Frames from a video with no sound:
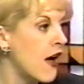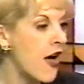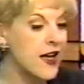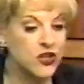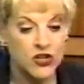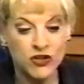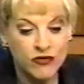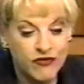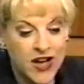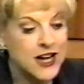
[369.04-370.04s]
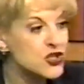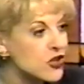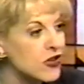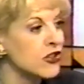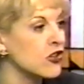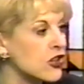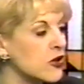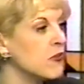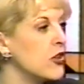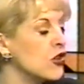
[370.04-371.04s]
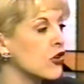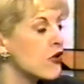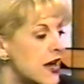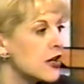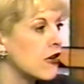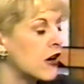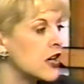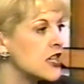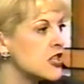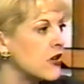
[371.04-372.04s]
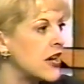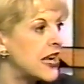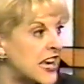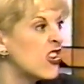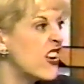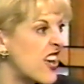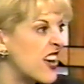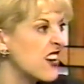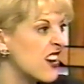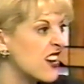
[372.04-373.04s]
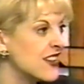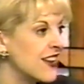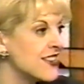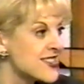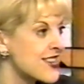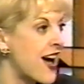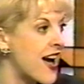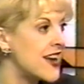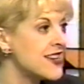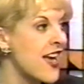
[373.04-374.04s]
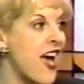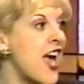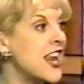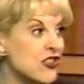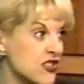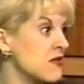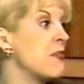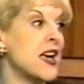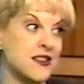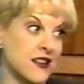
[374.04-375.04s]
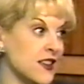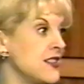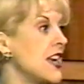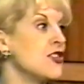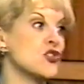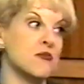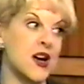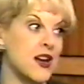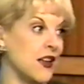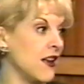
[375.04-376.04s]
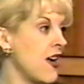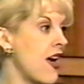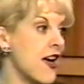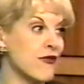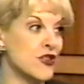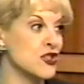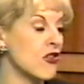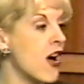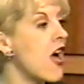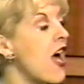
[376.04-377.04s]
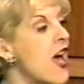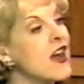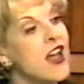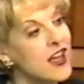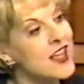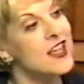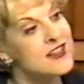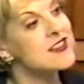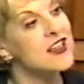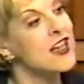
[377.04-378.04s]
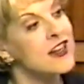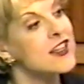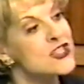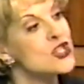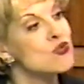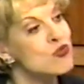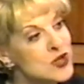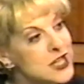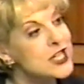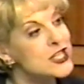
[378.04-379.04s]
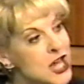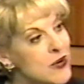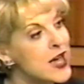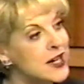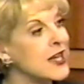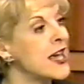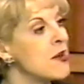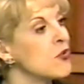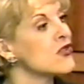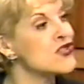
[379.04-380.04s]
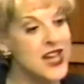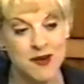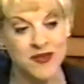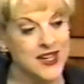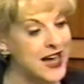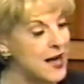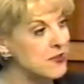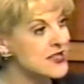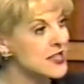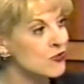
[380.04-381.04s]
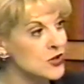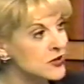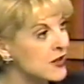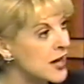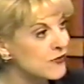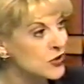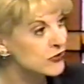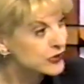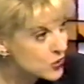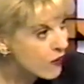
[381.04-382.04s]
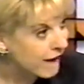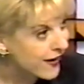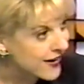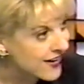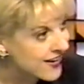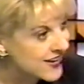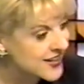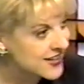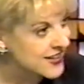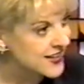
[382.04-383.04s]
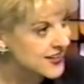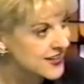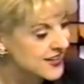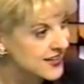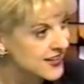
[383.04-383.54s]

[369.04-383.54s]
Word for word: and you, you fed your, your, your credit card into an internet site and it just basically takes your money every draw and is unless you really know how to gamble the same thing happens in real life on the floor well that's that's right